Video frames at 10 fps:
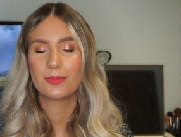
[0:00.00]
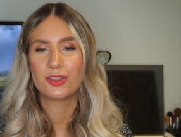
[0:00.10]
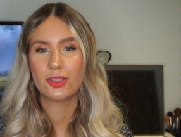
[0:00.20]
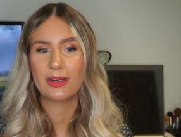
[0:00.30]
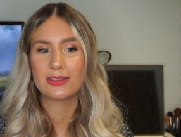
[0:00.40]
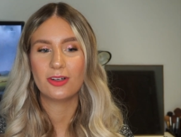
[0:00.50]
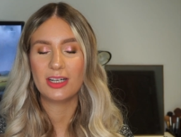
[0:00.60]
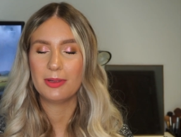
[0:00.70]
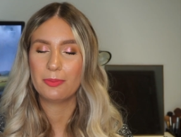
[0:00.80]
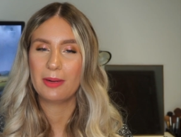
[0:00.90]
So let's talk
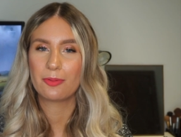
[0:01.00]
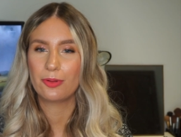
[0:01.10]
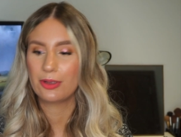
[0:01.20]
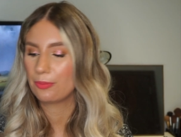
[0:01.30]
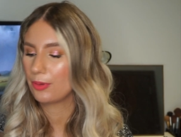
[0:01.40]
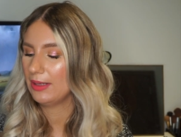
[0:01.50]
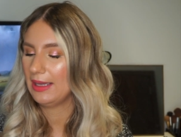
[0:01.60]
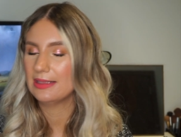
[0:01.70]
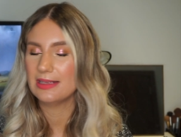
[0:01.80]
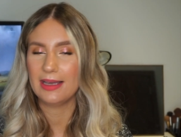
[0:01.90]
about what I'm going to roll
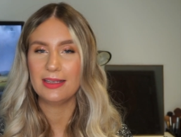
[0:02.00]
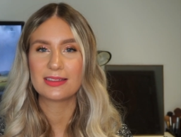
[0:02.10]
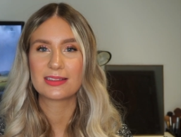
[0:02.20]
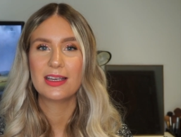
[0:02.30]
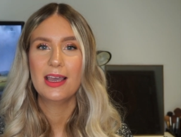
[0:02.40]
in next.